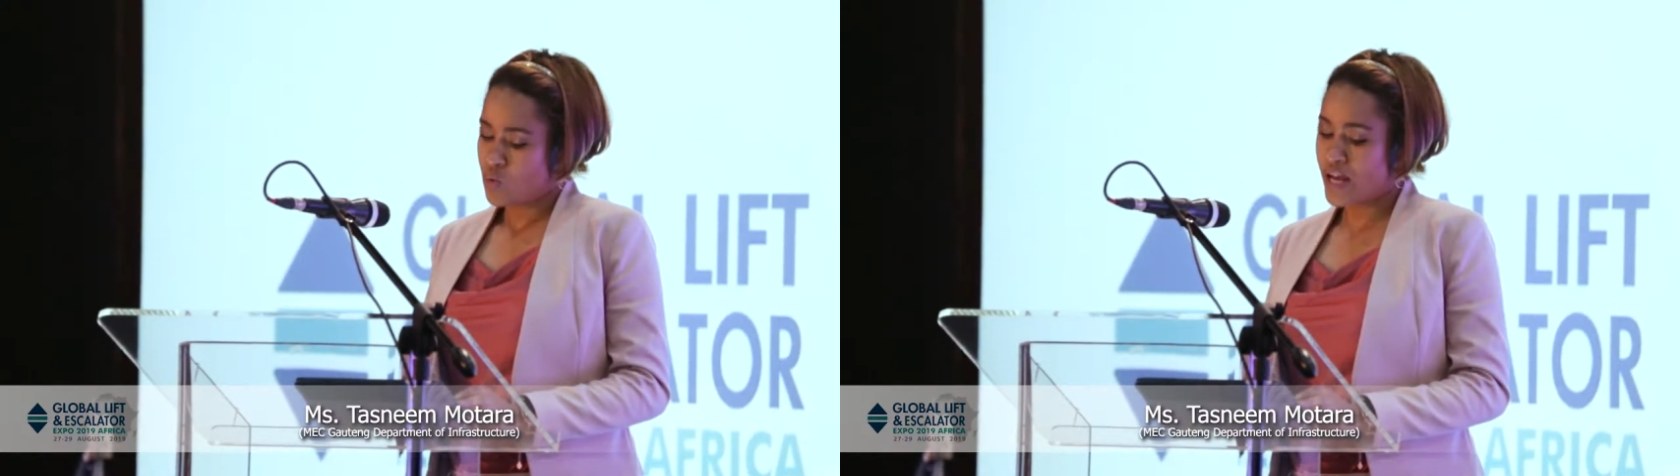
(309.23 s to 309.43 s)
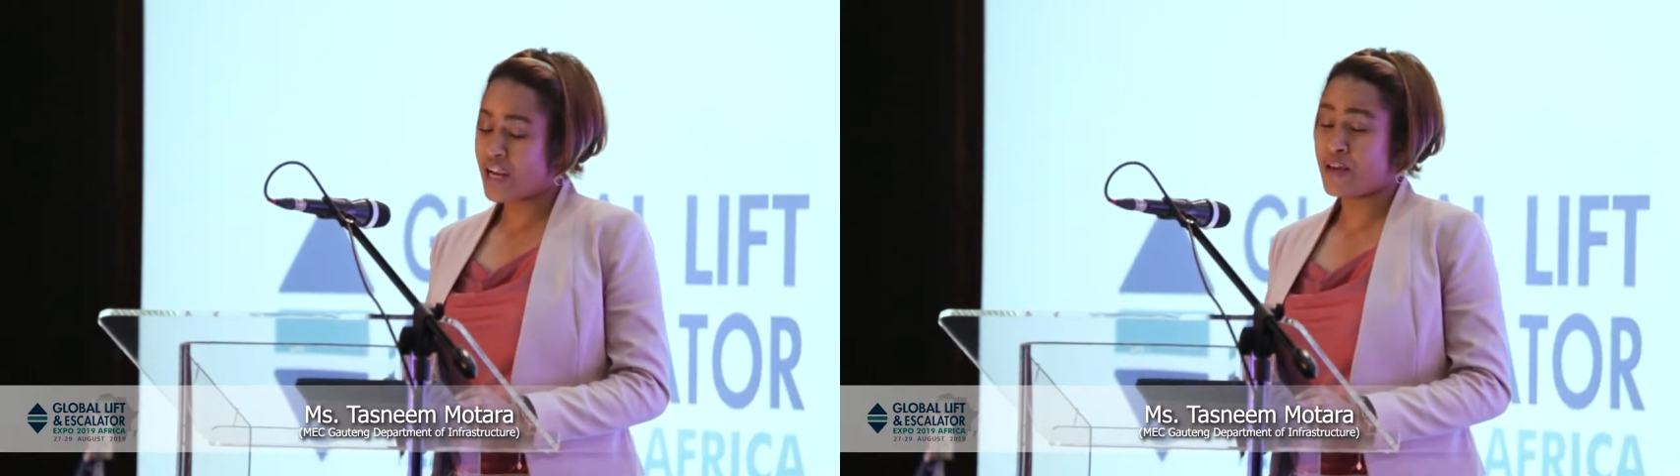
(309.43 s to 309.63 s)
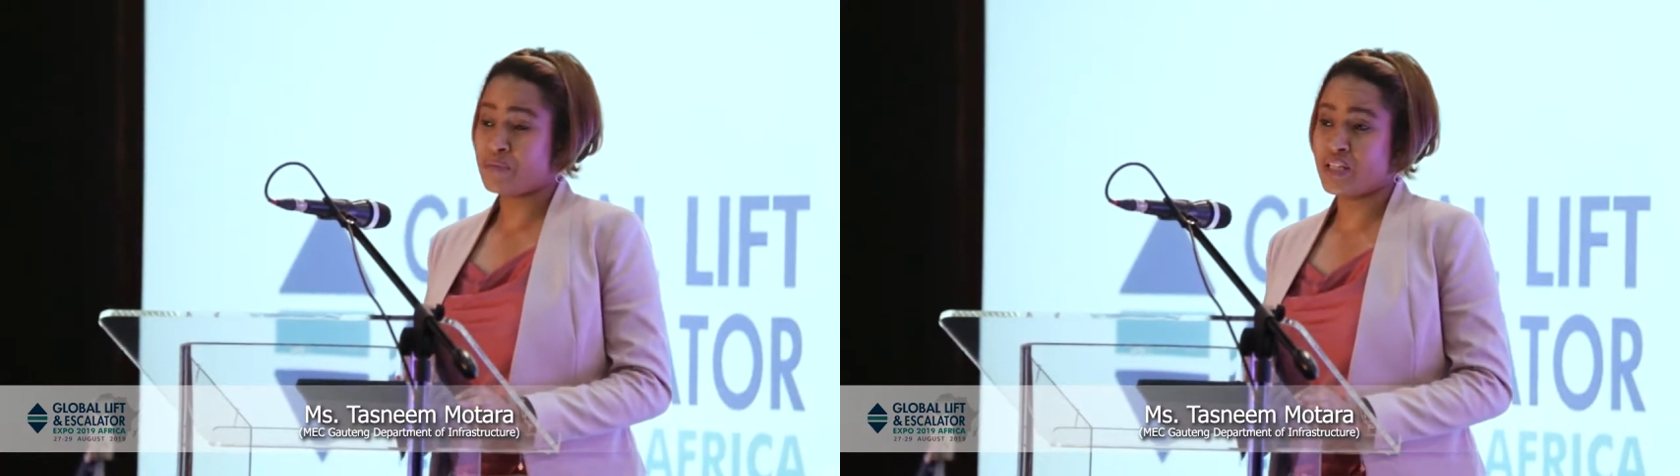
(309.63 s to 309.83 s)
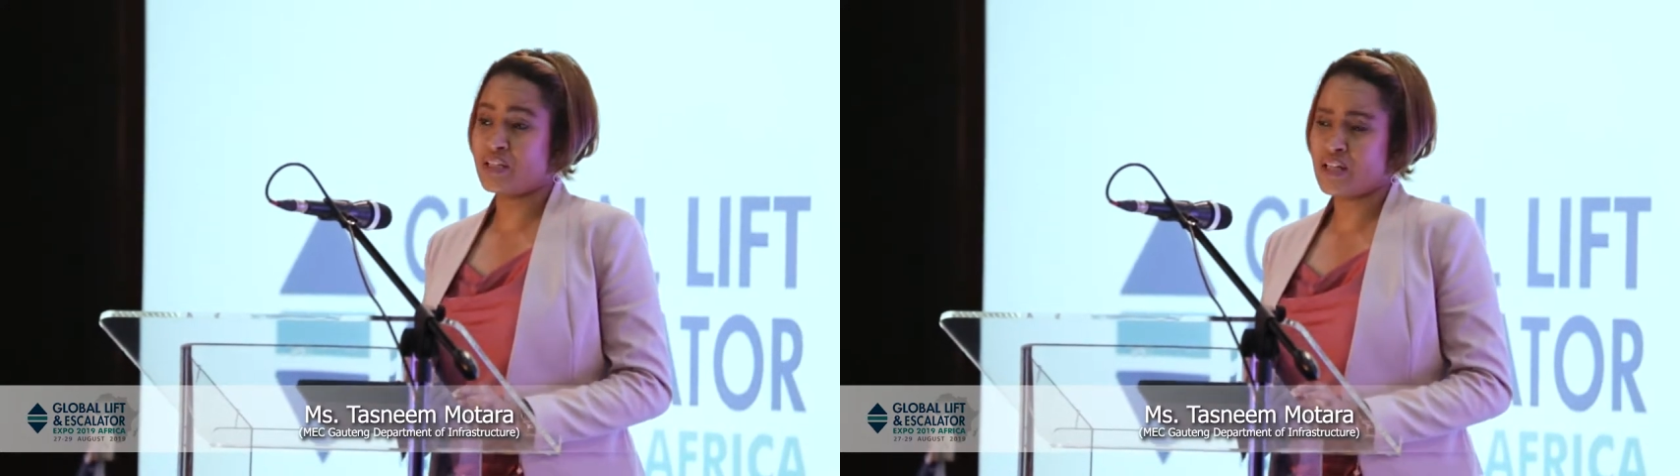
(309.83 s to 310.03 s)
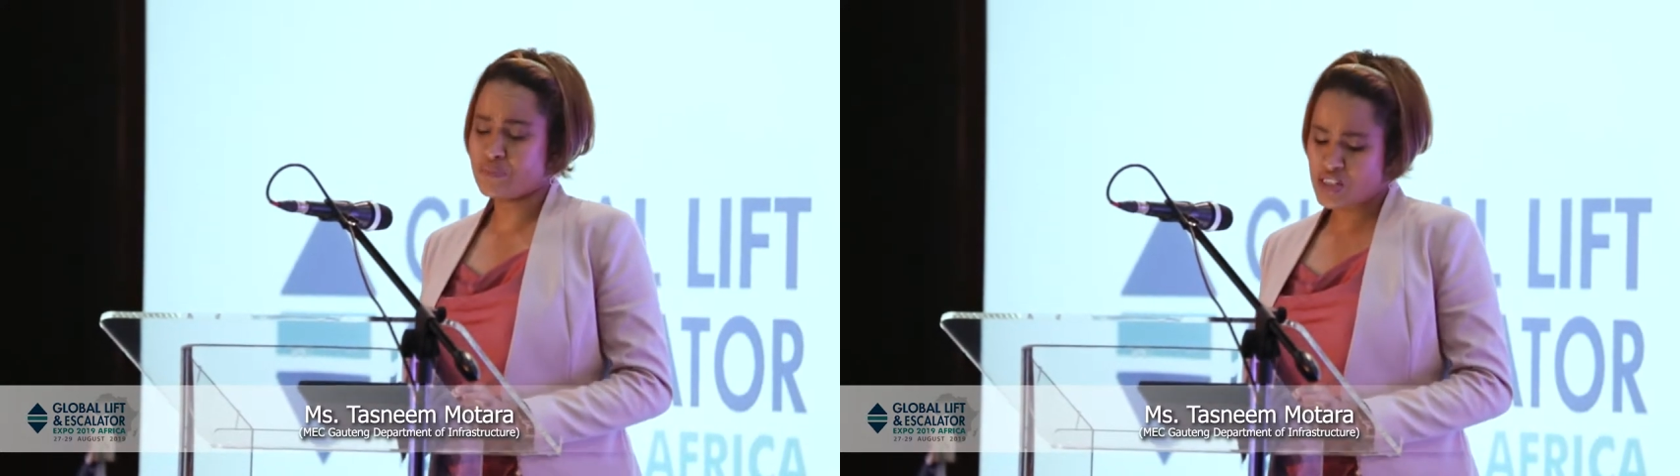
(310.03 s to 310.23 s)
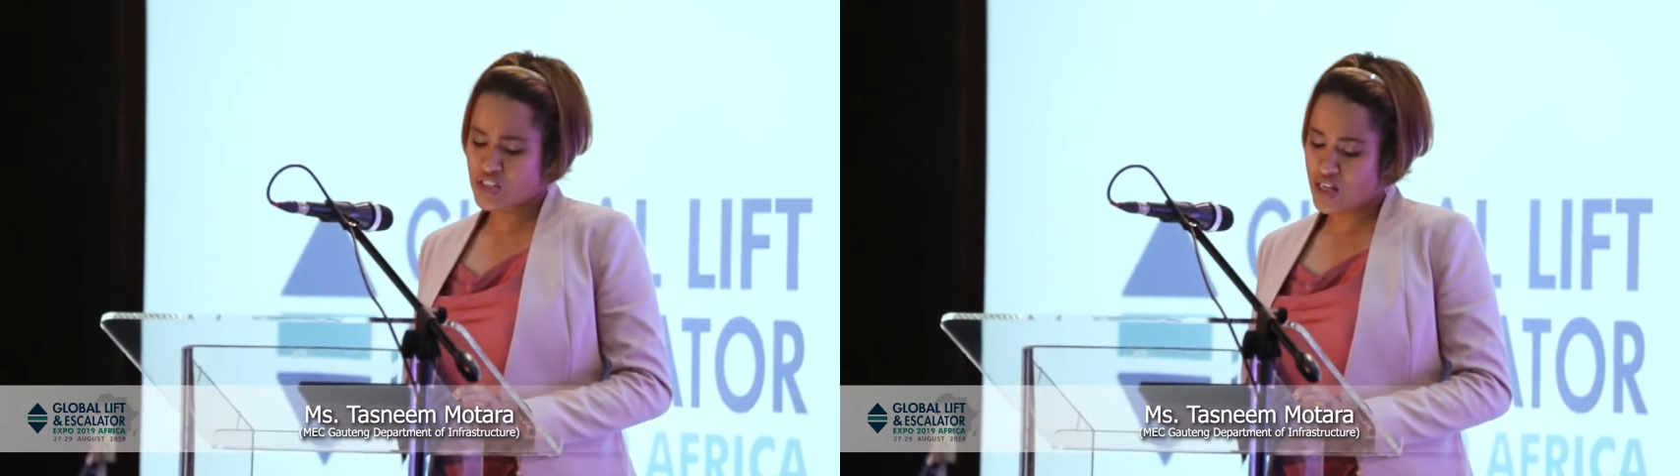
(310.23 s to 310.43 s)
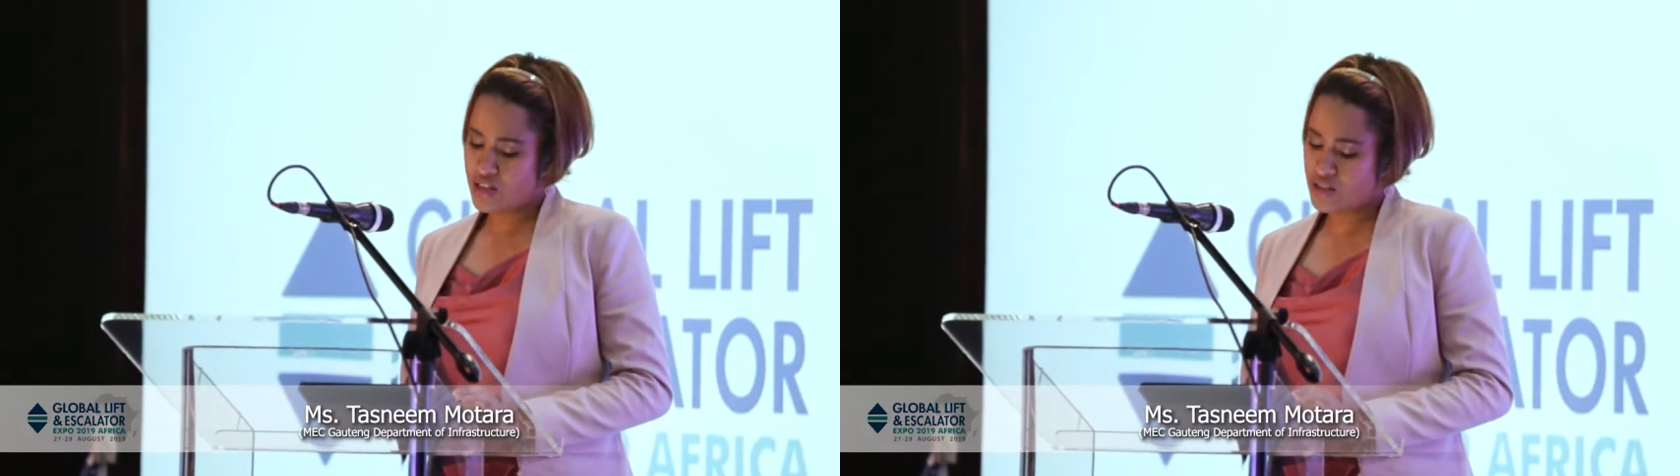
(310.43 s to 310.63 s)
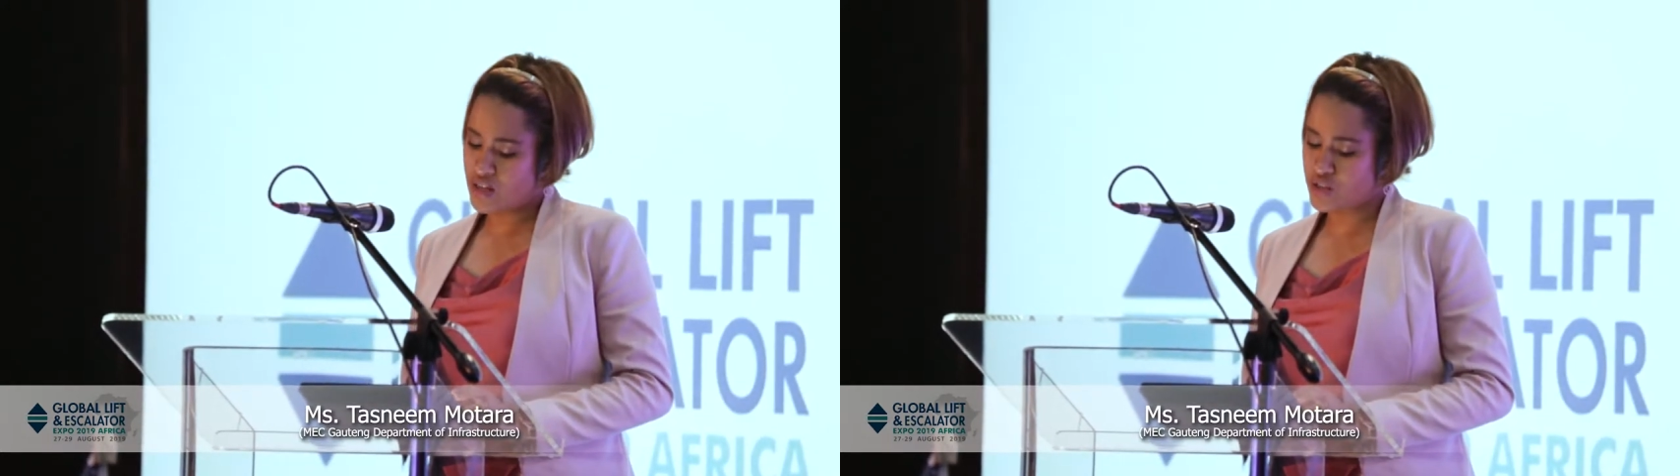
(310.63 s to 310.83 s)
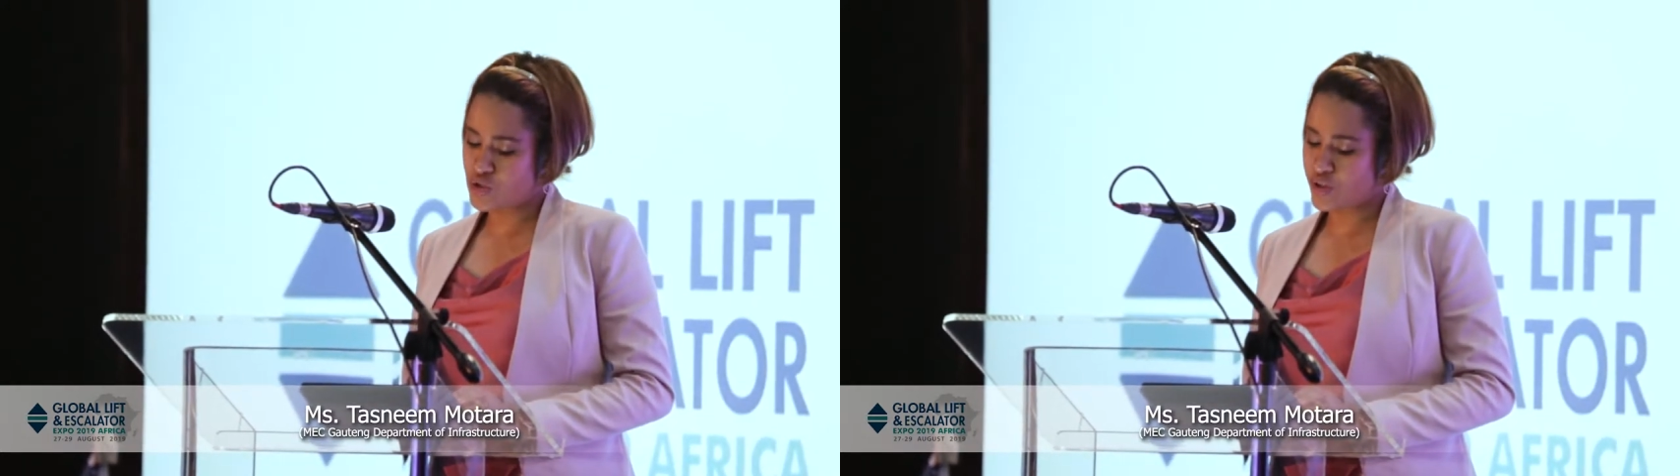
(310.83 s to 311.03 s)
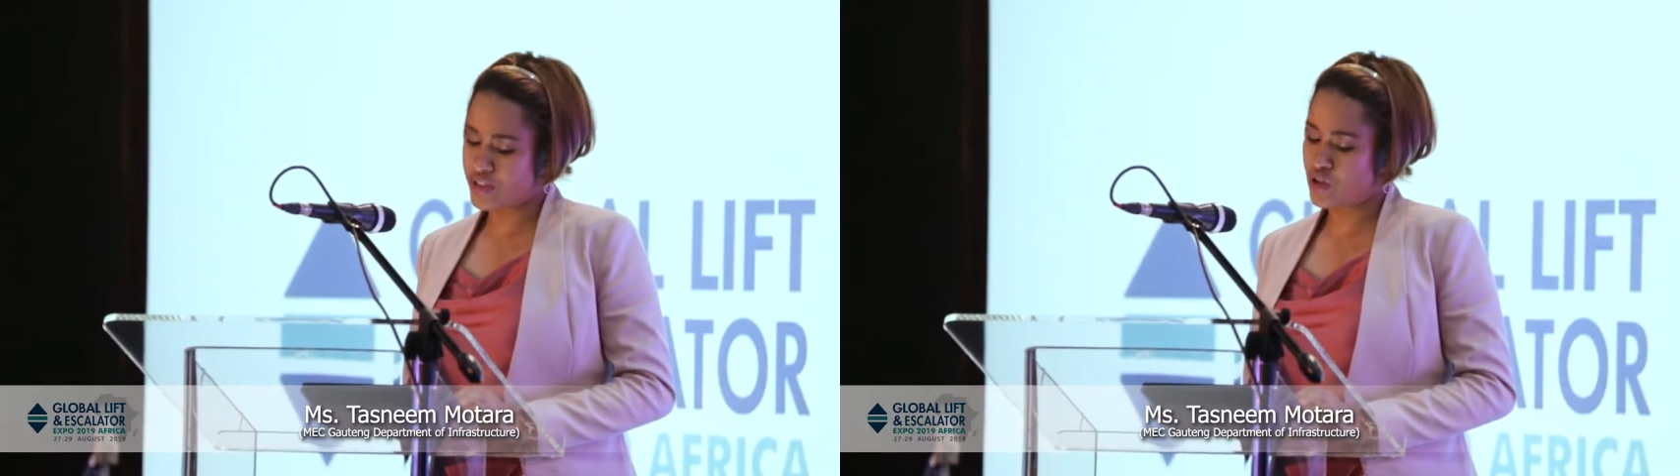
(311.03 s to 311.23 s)
While I'm here, let me share a
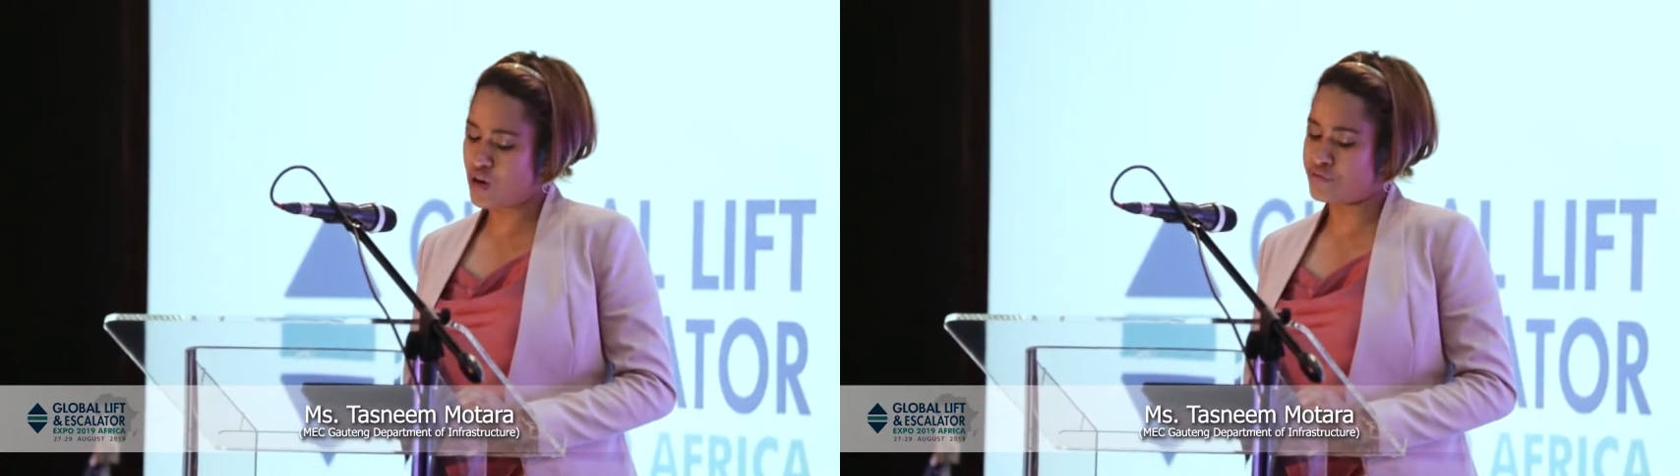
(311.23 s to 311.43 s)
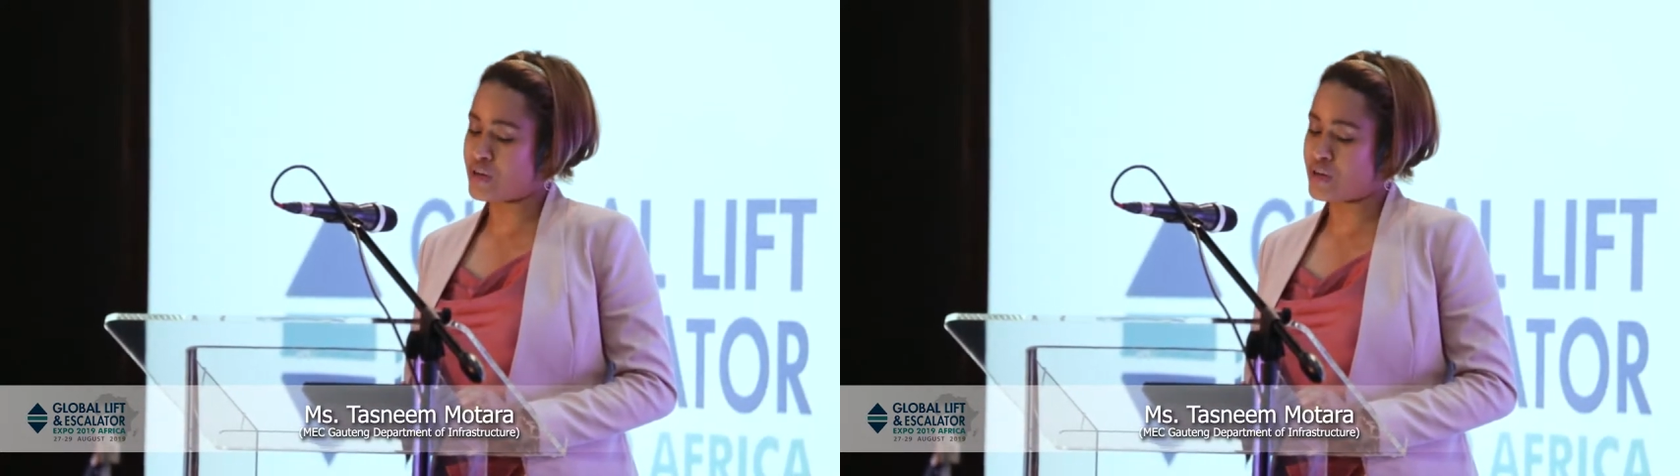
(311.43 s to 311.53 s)
story